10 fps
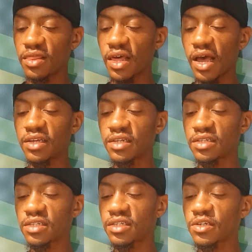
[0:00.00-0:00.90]
that is
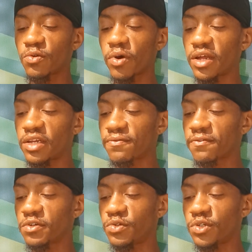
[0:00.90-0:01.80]
still waiting
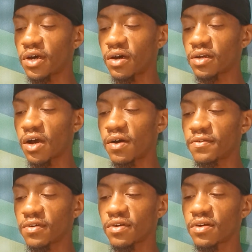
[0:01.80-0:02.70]
for you to
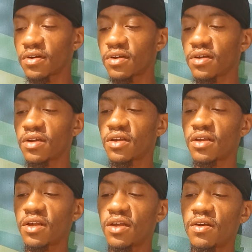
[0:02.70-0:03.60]
uncover,
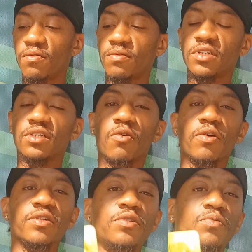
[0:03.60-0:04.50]
which is
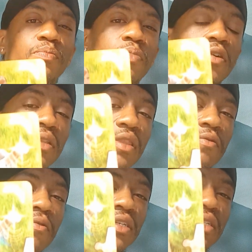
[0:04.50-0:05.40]
going to put the
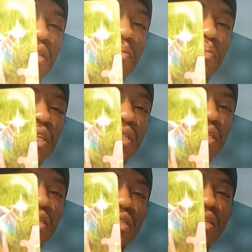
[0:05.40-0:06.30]
rest of the
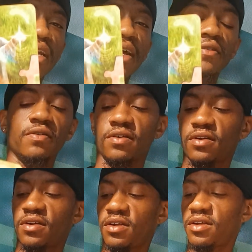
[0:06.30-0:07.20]
pieces together
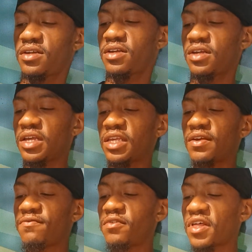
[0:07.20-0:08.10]
and
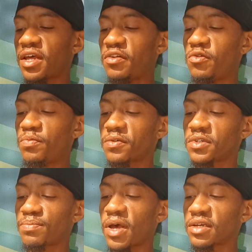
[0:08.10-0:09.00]
give you that new
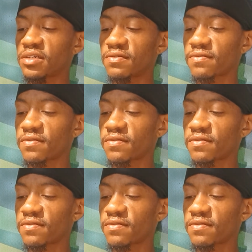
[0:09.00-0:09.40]
perspective.